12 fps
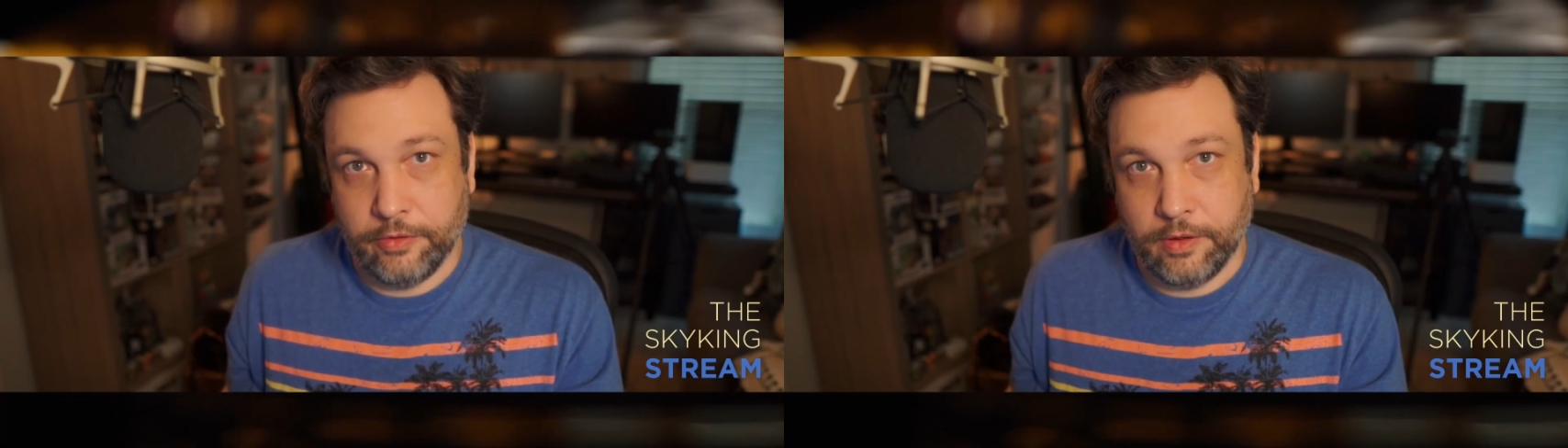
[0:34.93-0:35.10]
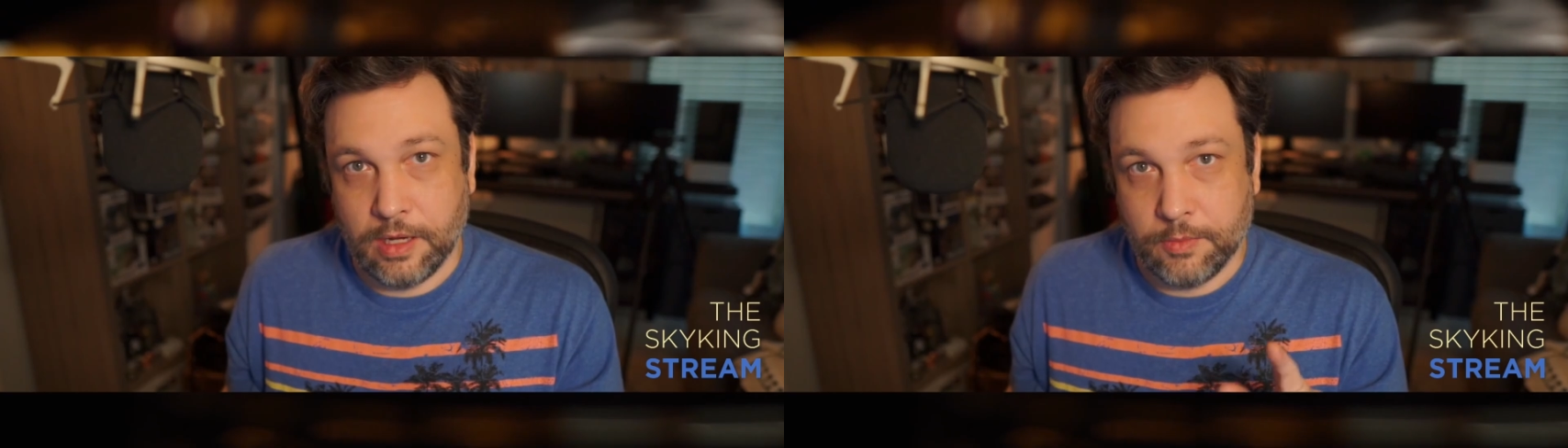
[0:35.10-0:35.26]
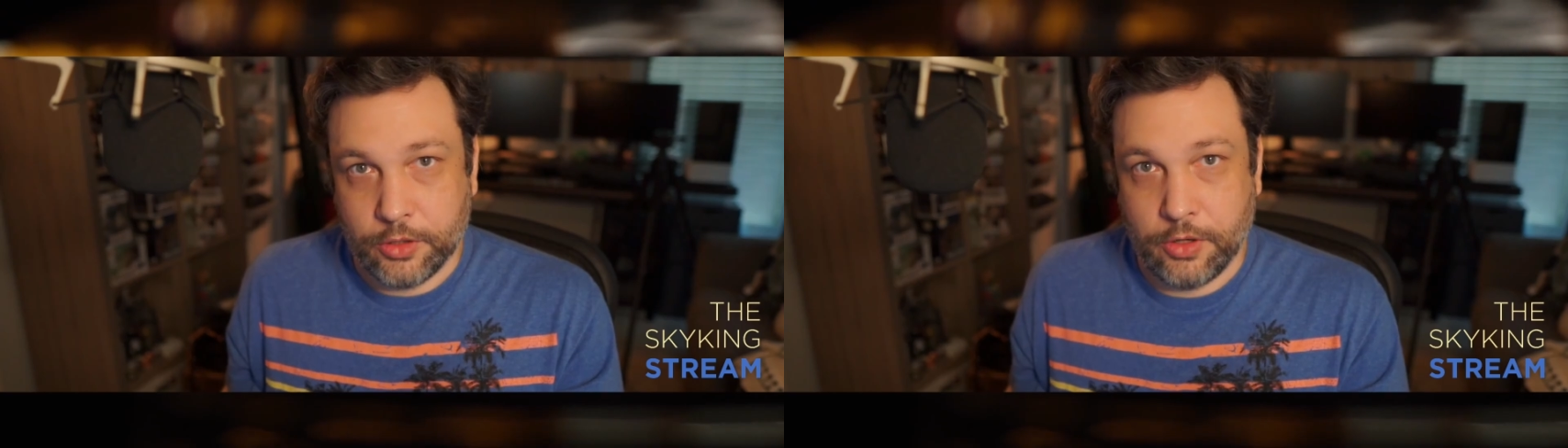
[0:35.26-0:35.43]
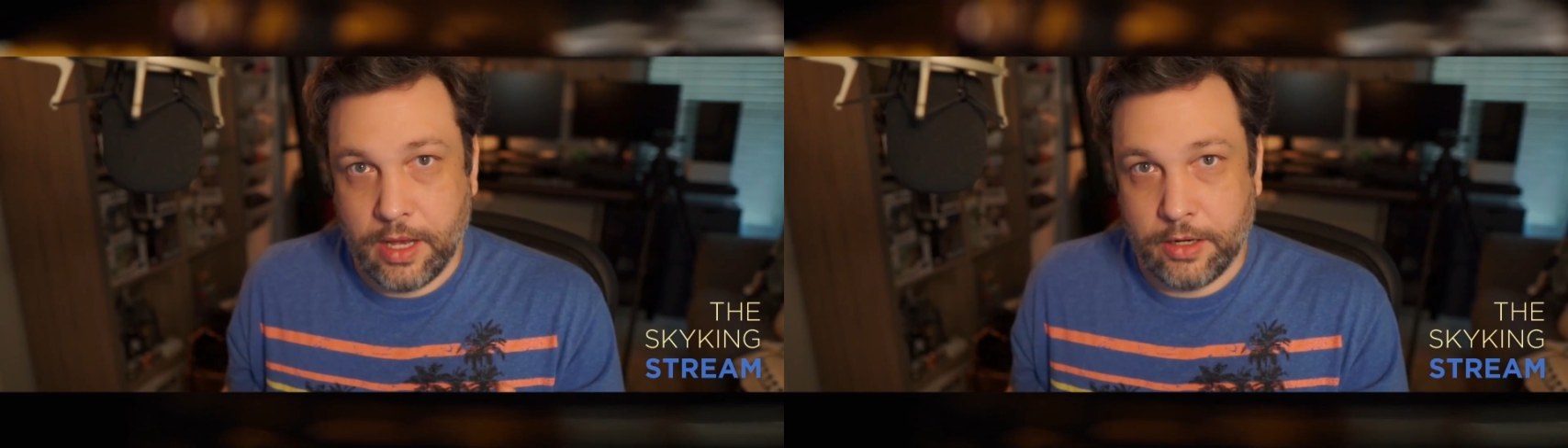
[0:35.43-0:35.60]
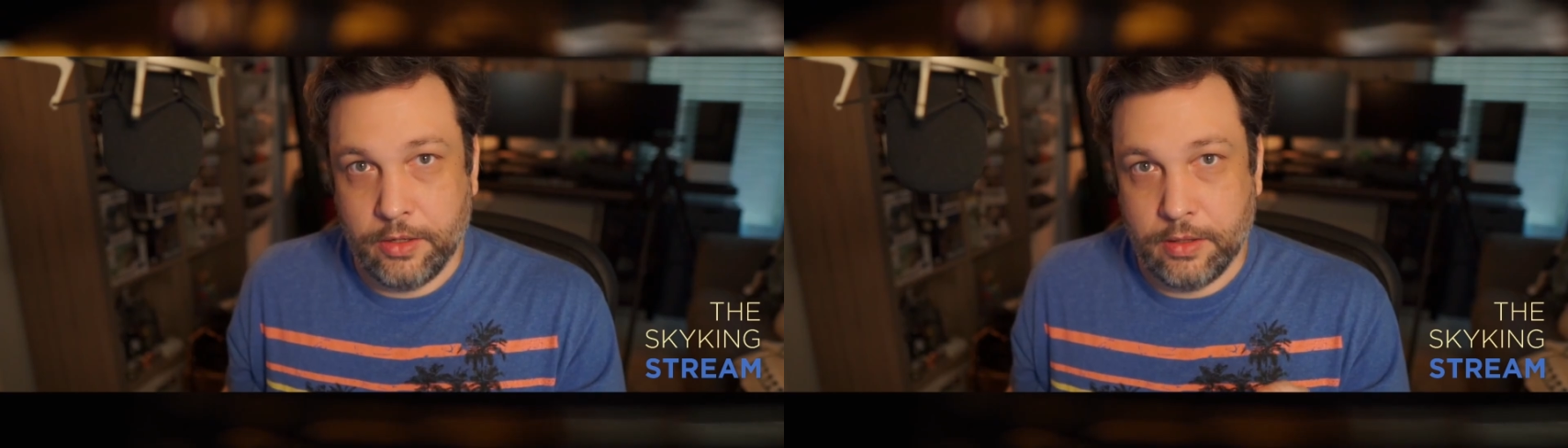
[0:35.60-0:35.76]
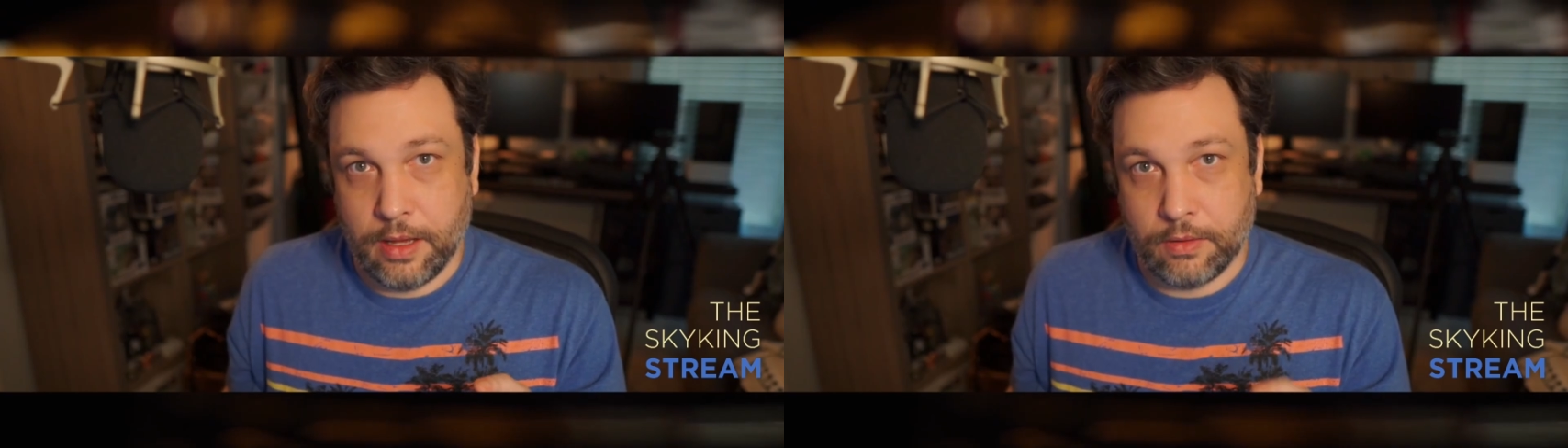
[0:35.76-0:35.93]
I'm going to show you how to
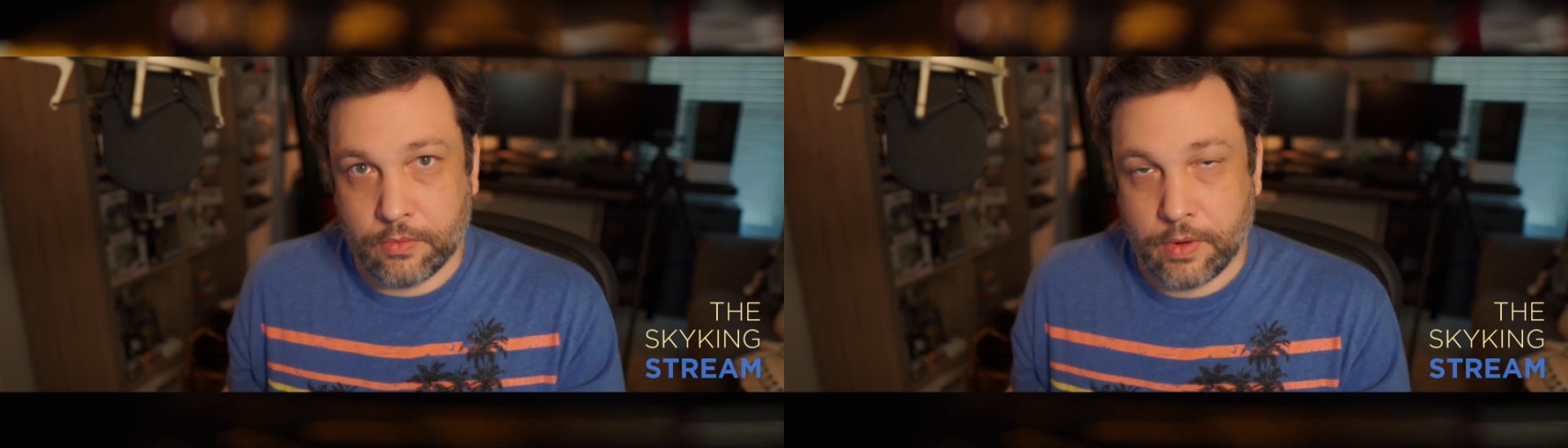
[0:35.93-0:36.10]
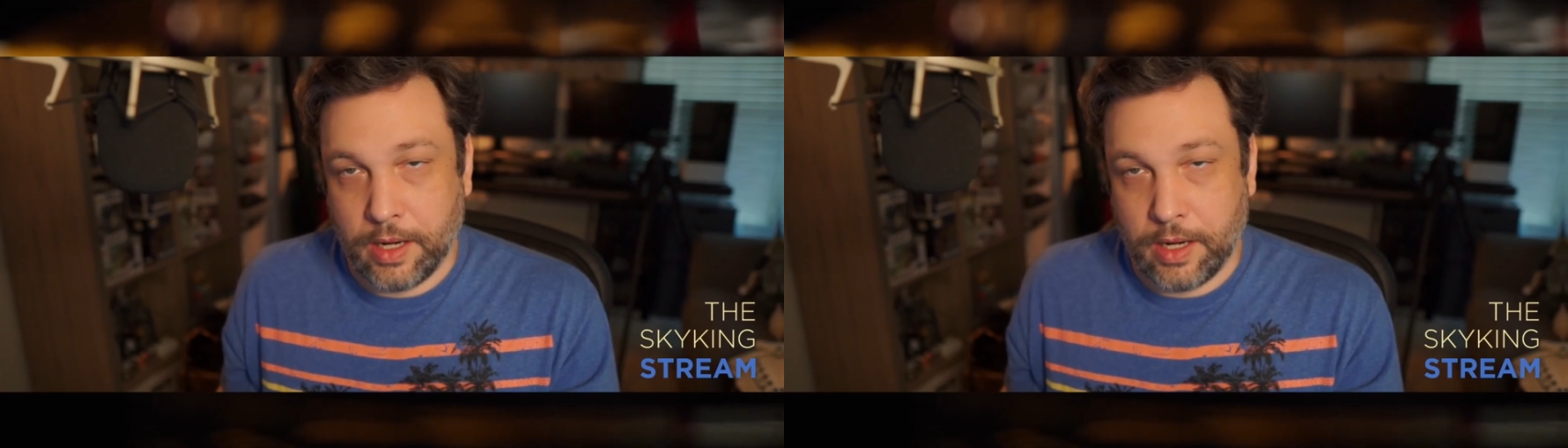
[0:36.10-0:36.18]
do that right